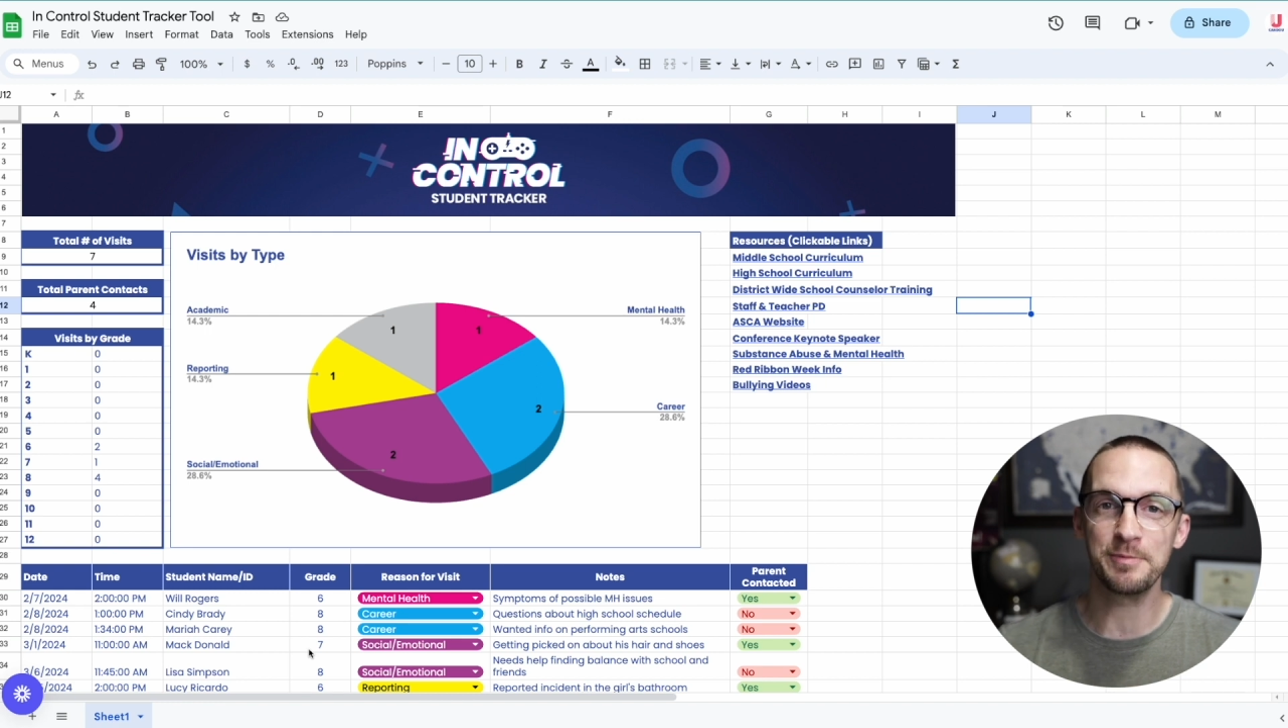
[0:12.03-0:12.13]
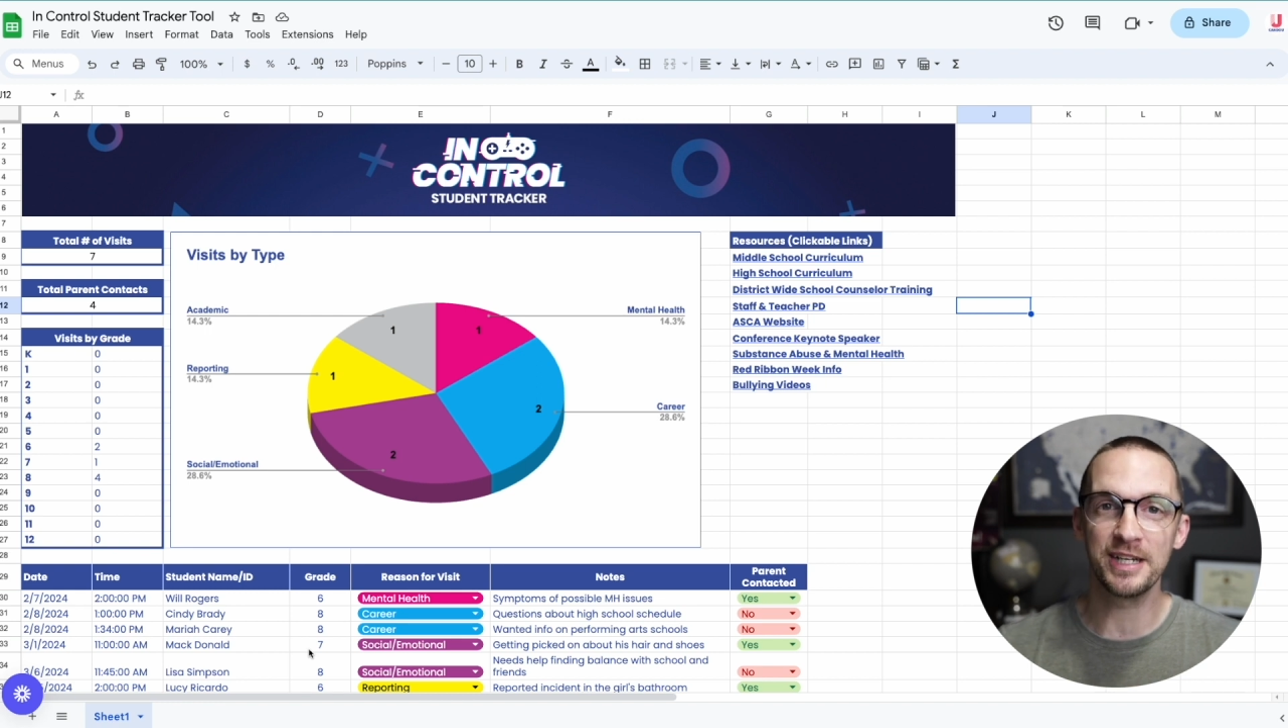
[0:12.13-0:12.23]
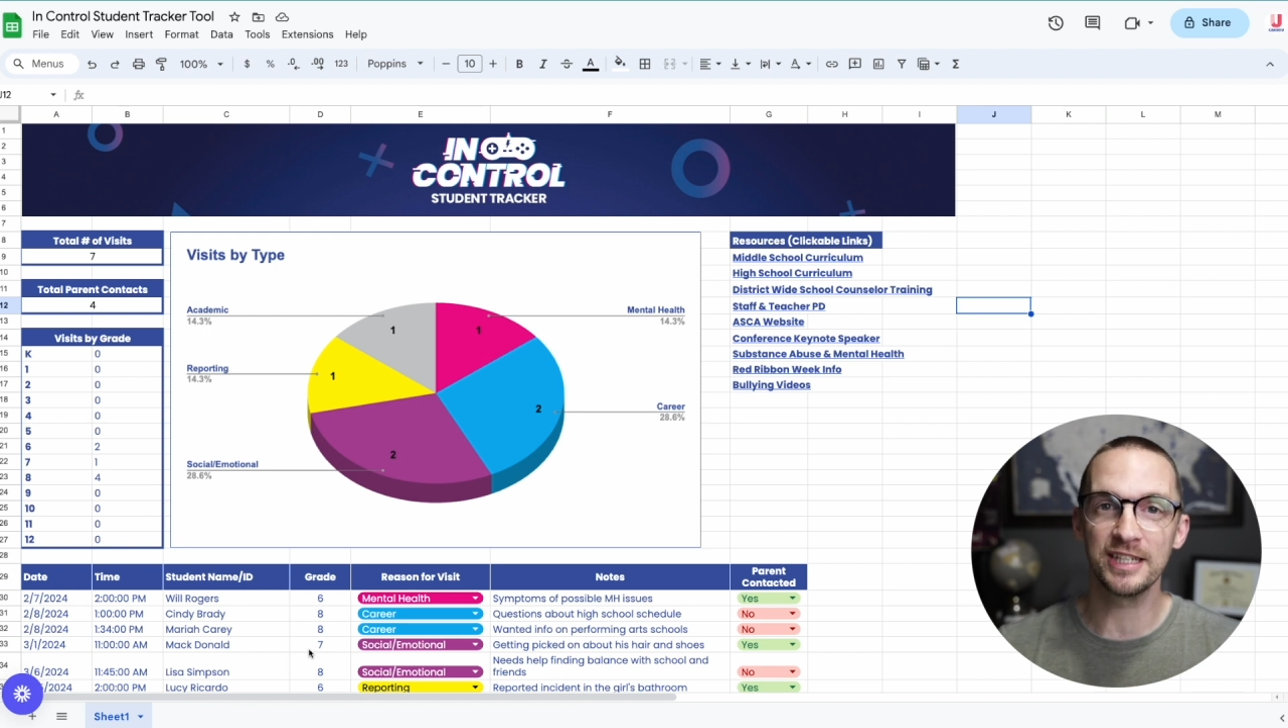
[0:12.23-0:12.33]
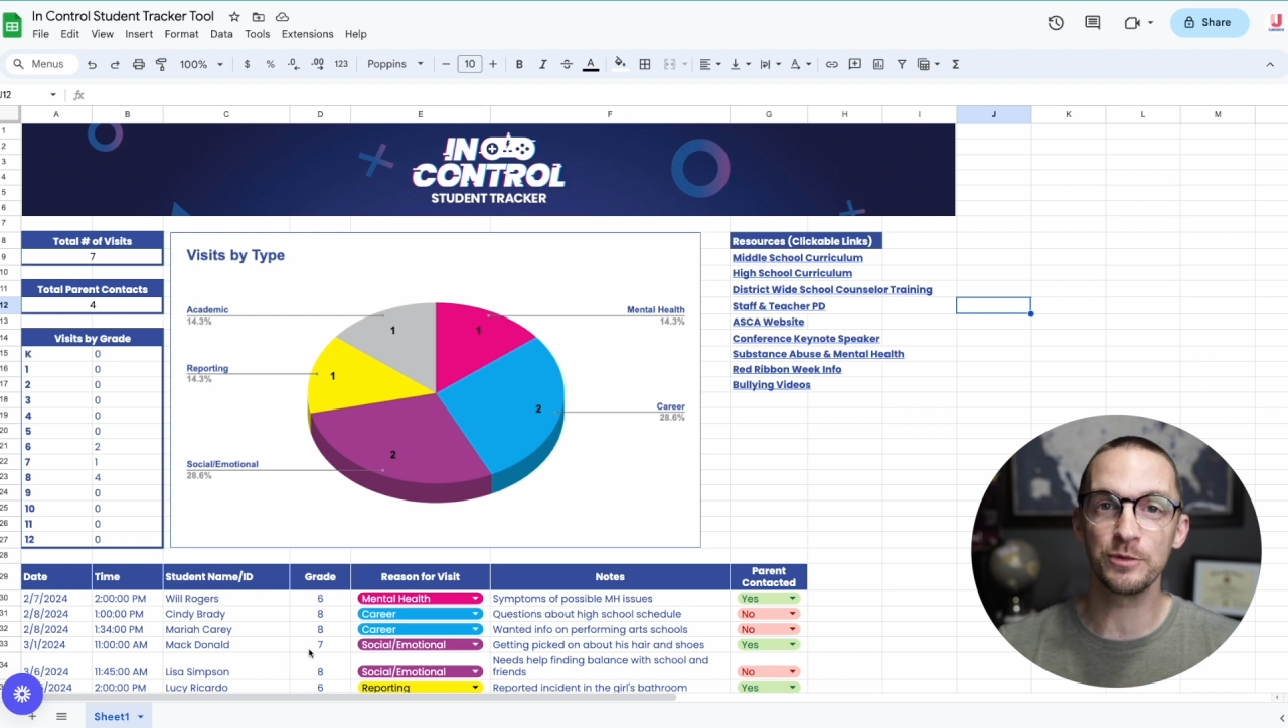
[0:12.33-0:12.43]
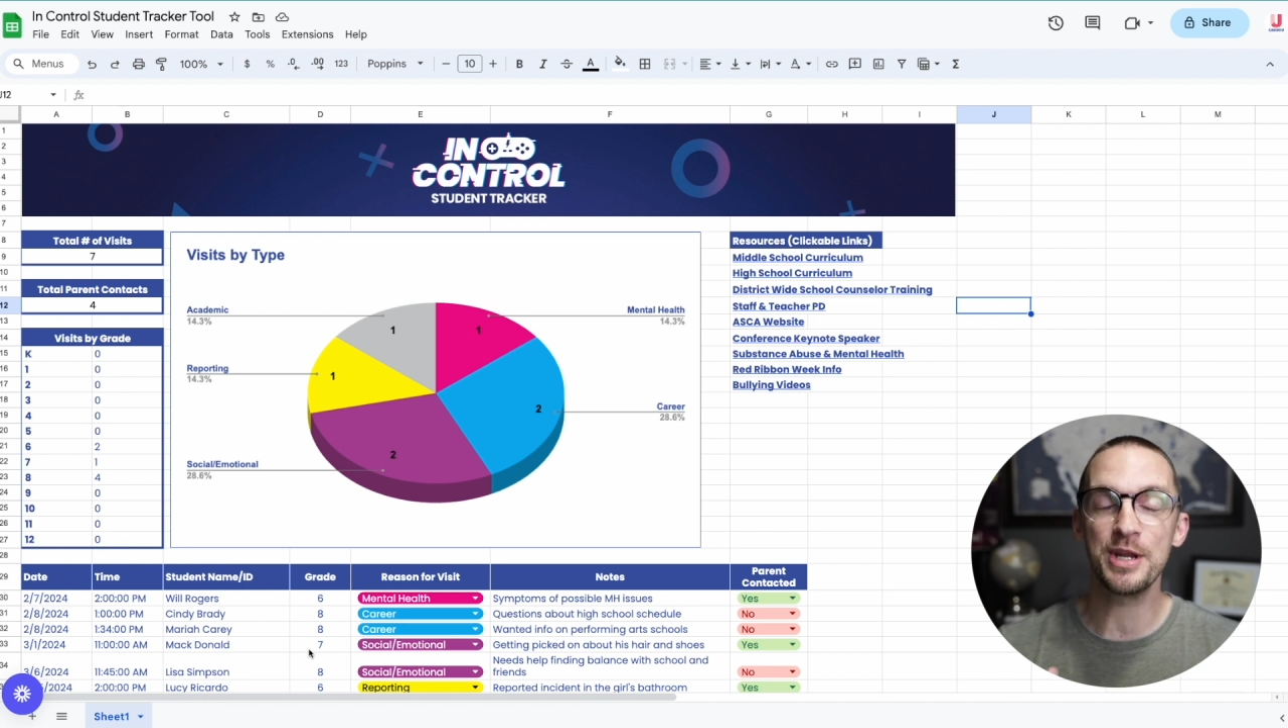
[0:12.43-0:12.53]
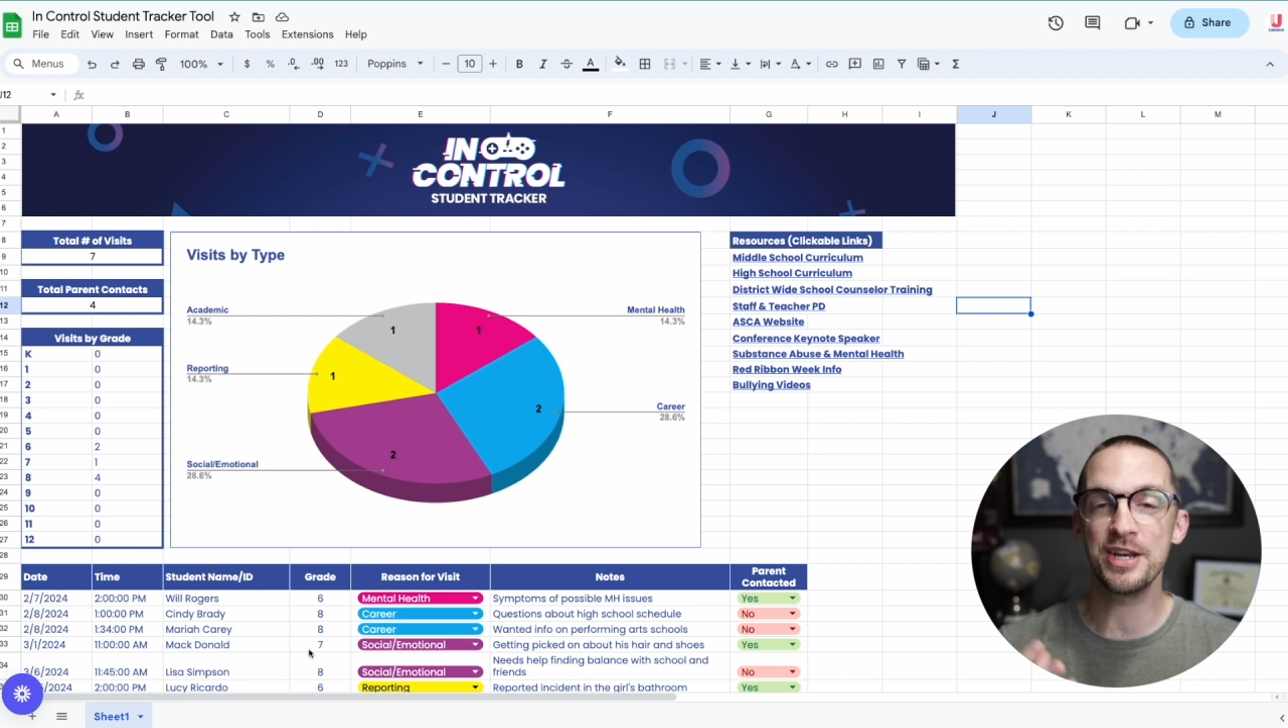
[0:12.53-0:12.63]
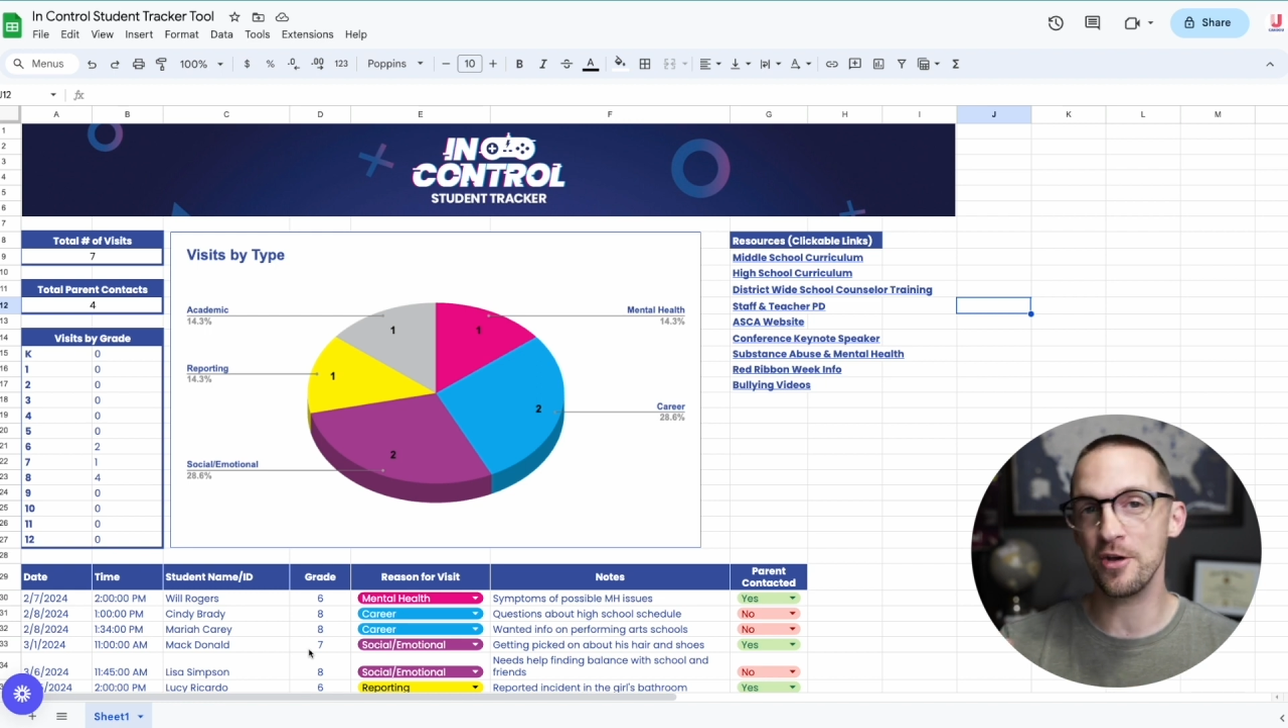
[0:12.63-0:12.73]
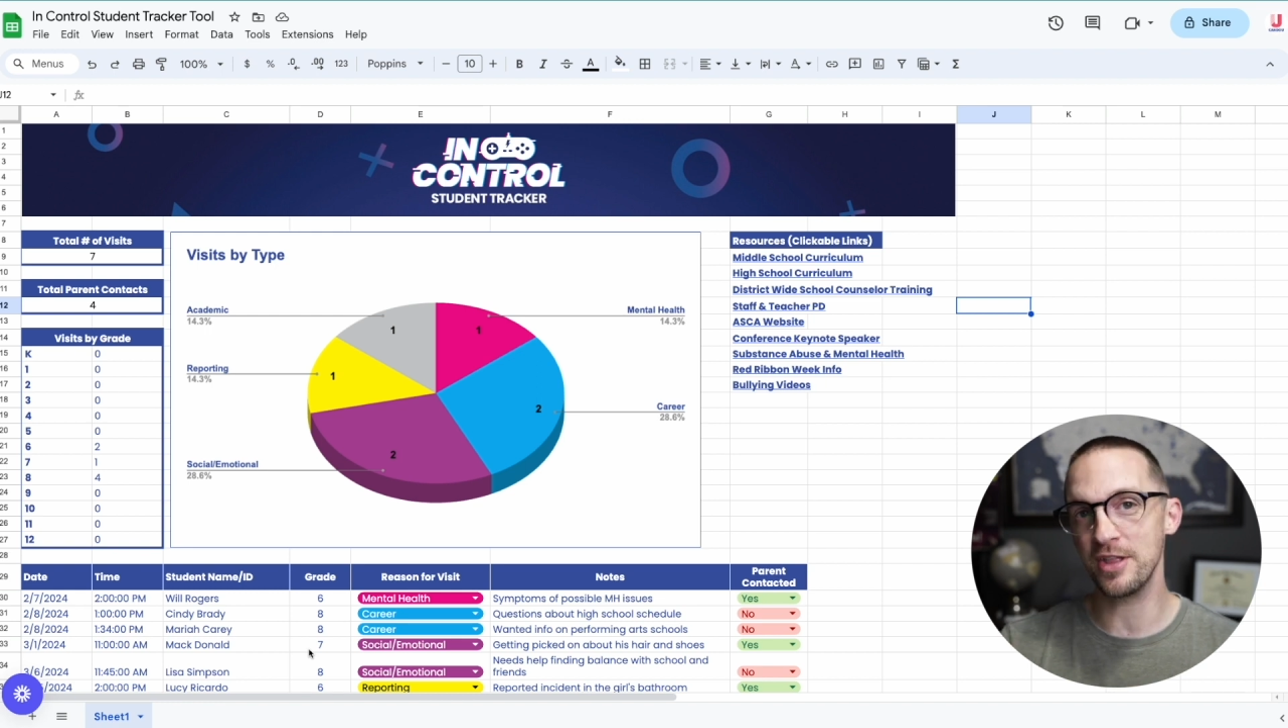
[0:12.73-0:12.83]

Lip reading: because we know